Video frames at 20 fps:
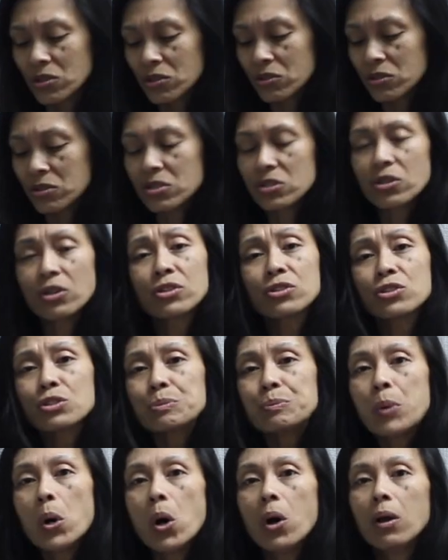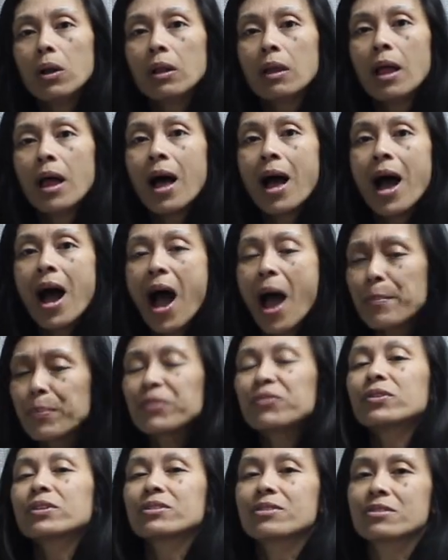You can start small. I
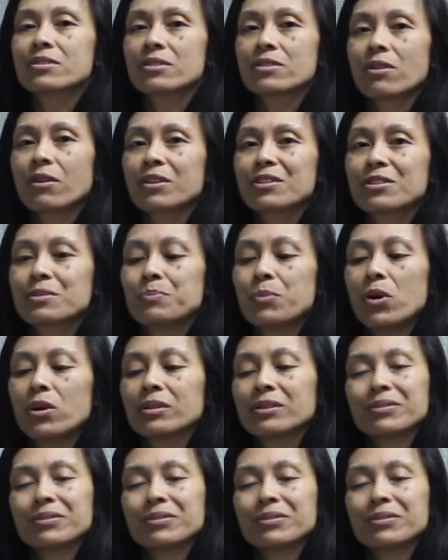prefer to start small.